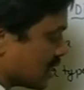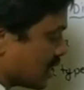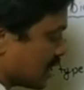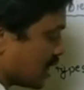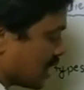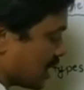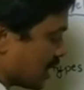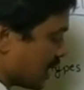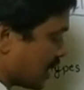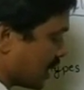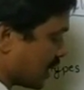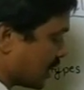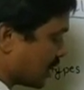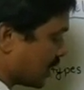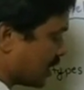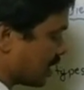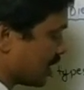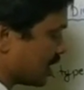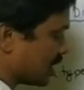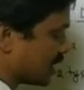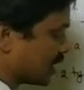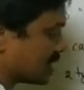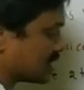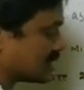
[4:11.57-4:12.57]
are
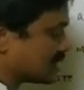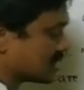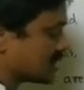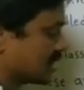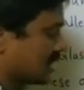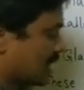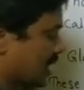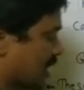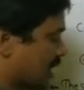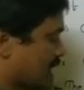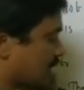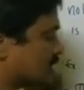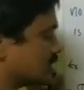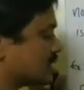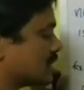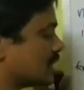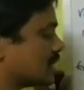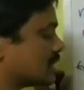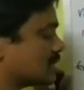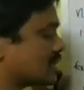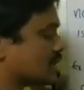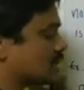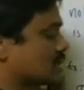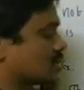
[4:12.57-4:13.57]
called as,
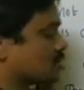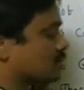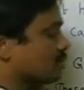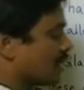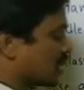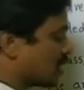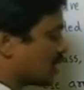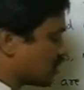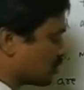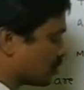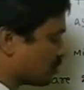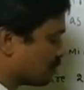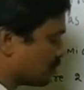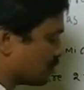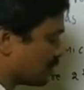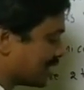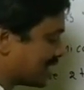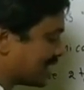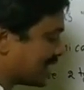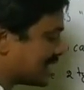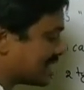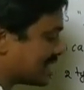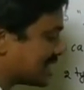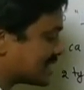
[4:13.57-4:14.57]
such
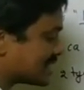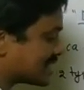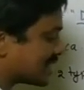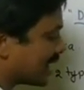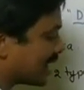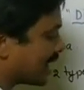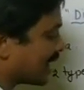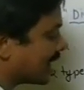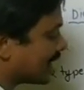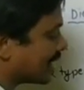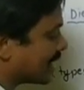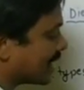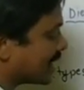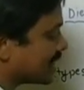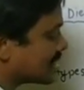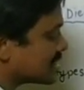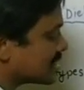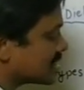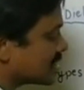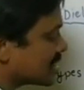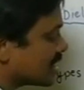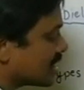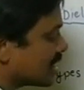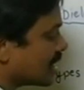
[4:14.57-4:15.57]
molecule is called
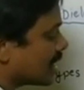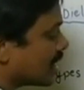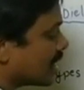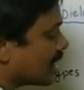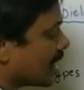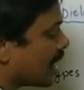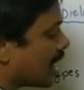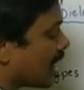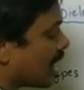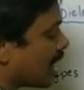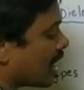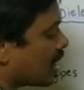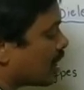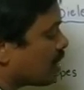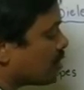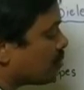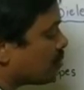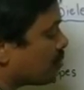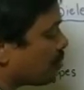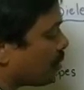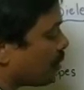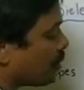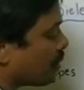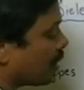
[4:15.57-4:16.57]
as
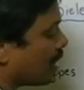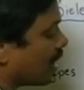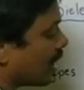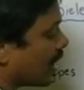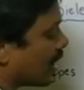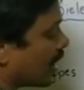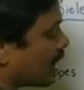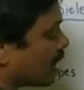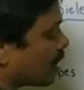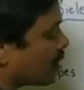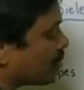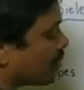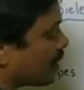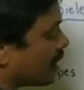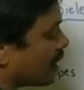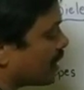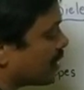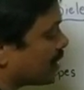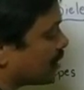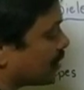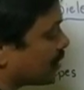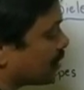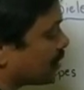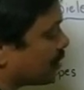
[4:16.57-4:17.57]
non-polar
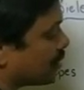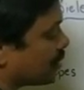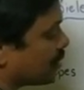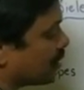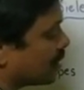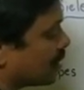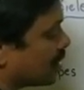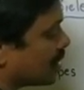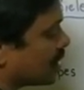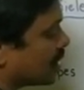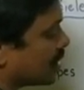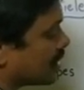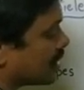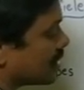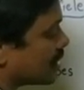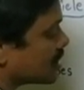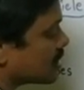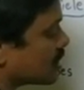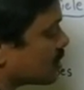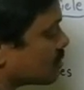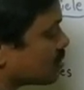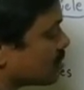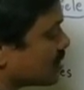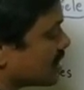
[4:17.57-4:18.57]
molecule. The
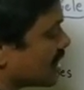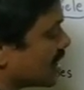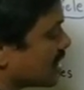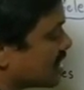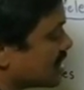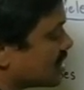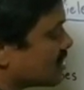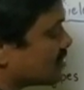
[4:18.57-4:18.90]
substance